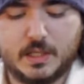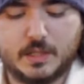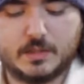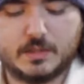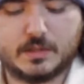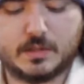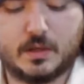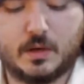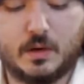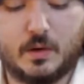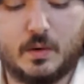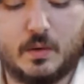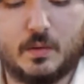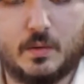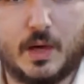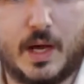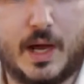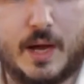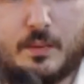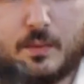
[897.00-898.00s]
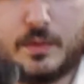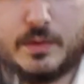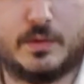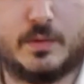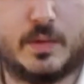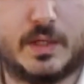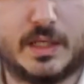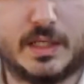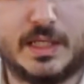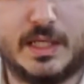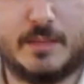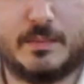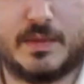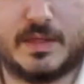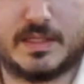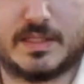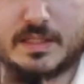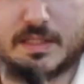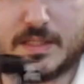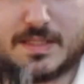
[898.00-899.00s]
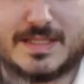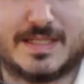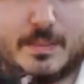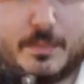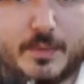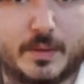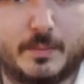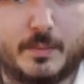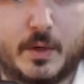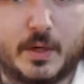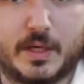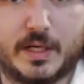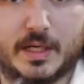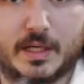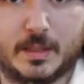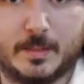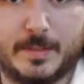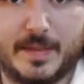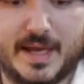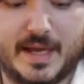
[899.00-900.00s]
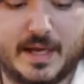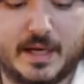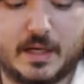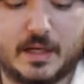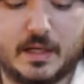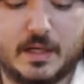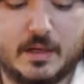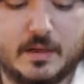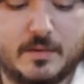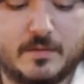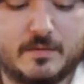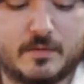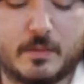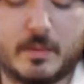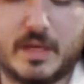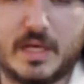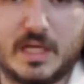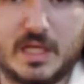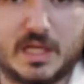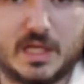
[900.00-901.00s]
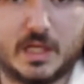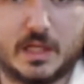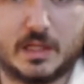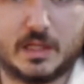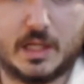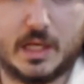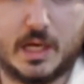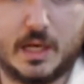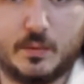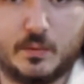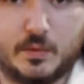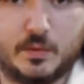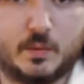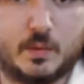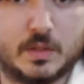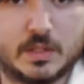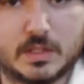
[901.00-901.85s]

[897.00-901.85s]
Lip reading: so I would want to keep this in a separate pocket in the bag from anything that I wouldn't want